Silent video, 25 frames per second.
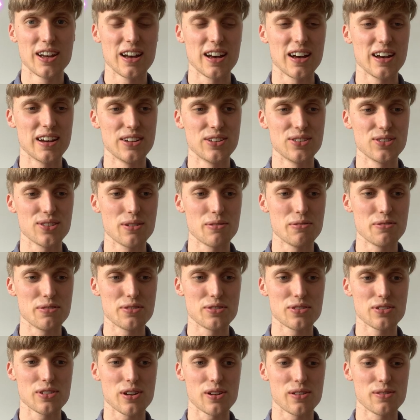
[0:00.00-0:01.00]
And I
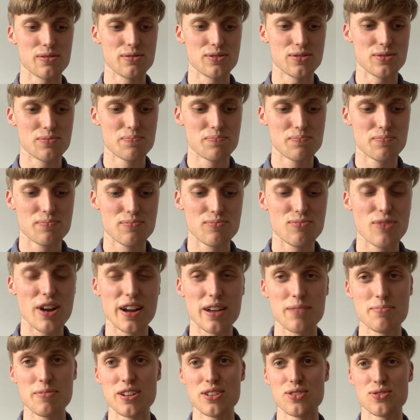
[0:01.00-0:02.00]
would
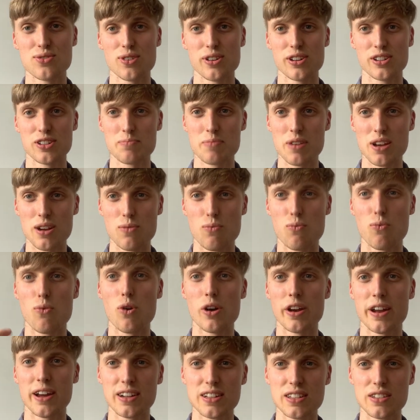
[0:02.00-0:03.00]
recommend trying to pick
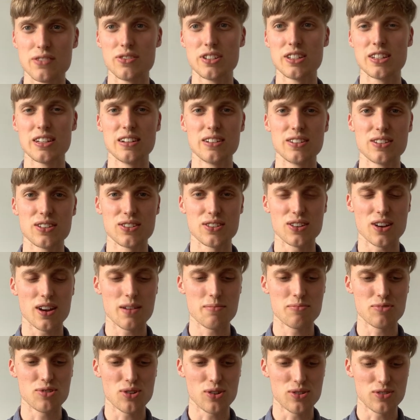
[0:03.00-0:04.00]
one activity at a
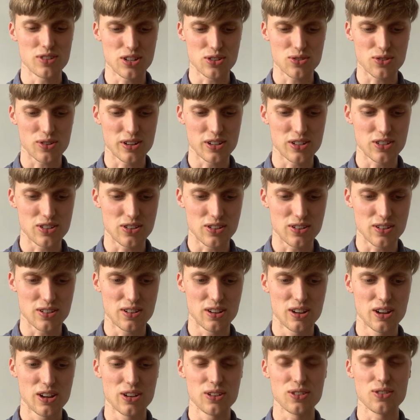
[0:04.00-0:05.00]
time and only trying to
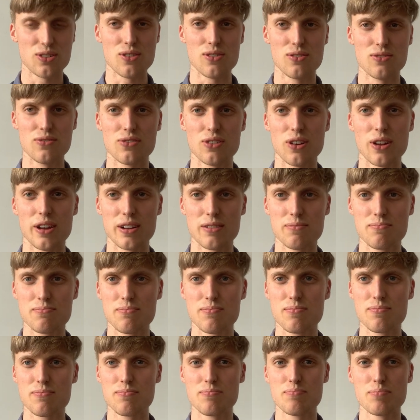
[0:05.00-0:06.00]
go for like
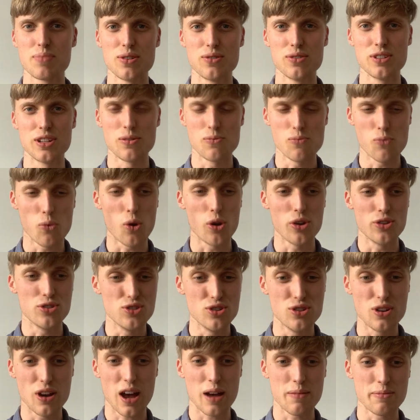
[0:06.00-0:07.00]
building one
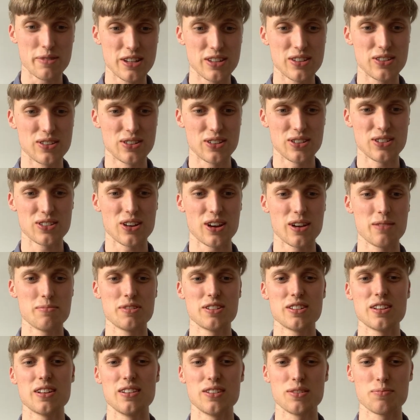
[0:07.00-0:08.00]
new habit at a time
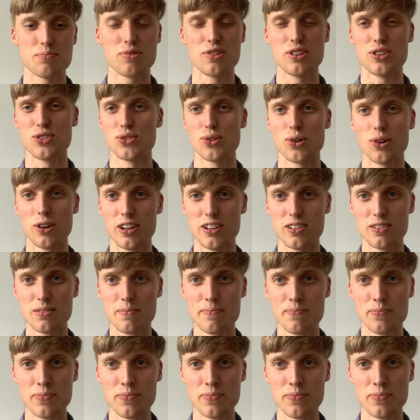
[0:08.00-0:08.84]
until it's pretty solid